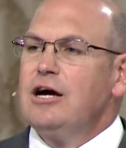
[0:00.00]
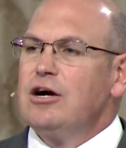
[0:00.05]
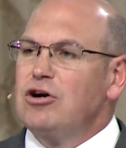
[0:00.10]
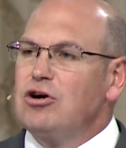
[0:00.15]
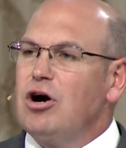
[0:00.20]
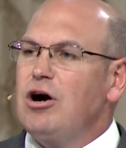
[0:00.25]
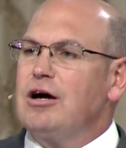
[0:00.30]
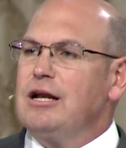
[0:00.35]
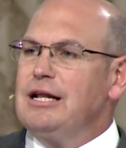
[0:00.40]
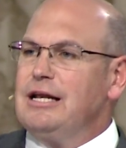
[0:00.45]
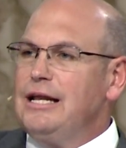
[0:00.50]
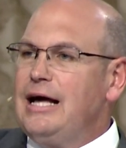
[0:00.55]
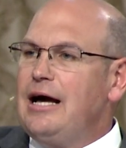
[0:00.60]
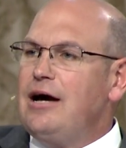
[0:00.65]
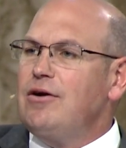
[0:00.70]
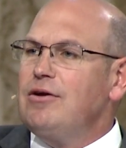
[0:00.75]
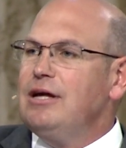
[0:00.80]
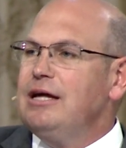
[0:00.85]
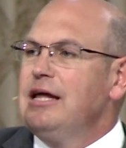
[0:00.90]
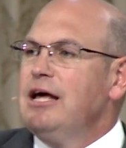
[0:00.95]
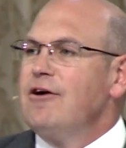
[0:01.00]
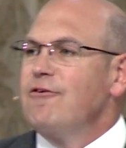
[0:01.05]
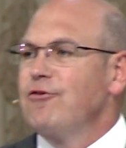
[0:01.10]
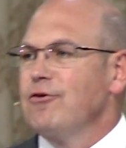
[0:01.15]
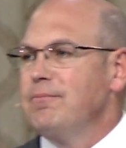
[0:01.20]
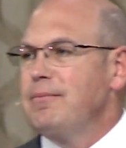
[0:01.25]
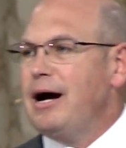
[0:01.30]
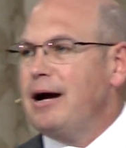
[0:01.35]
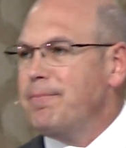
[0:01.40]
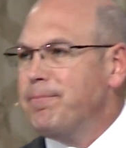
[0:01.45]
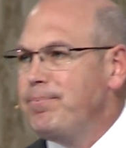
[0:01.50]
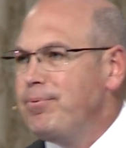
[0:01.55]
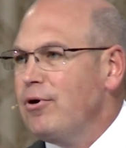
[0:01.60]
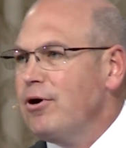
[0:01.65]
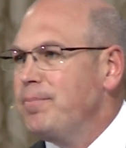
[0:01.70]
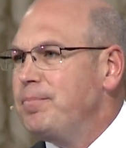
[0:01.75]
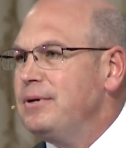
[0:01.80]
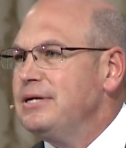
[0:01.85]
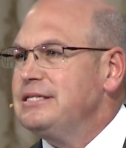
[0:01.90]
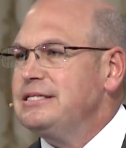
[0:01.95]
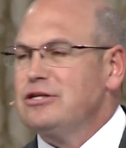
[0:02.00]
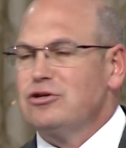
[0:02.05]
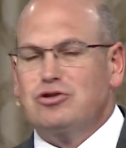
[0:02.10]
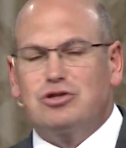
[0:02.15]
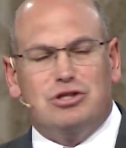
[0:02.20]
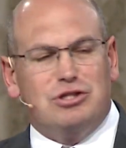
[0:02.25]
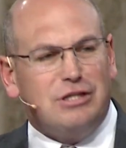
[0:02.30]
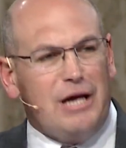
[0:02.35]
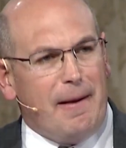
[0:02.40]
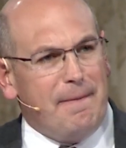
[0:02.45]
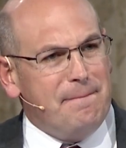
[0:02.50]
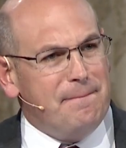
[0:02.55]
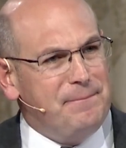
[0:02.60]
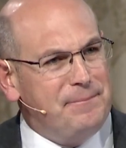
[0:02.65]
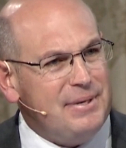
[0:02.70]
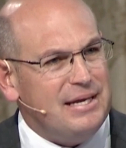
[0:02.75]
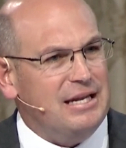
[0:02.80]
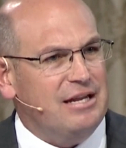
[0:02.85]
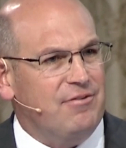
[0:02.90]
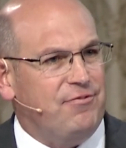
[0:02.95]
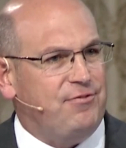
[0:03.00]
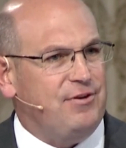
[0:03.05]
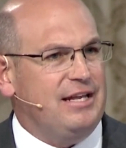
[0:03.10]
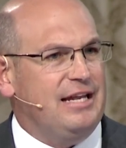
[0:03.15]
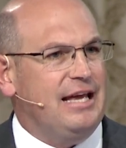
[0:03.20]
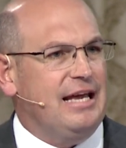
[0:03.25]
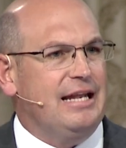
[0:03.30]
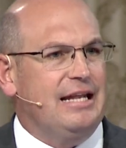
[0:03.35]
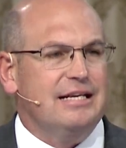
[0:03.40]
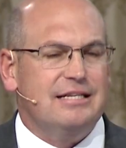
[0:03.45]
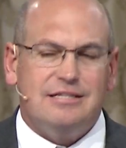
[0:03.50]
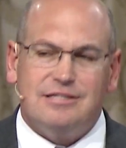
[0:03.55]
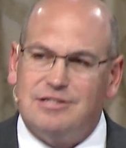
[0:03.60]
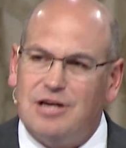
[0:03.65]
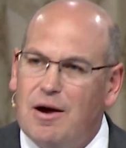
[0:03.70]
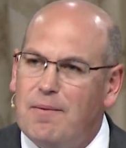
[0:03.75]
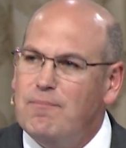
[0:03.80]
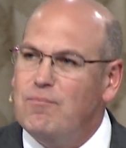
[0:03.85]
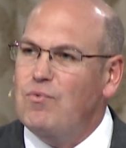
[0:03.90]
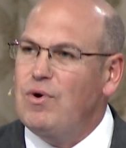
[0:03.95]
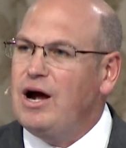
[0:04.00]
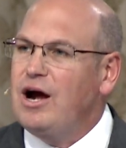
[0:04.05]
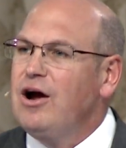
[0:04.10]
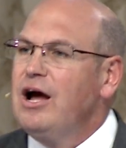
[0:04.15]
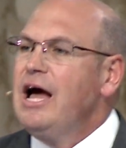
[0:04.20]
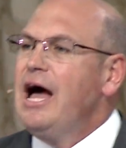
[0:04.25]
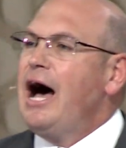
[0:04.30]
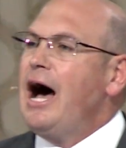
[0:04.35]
God allowed it for my purpose there's some benefit in it somewhere.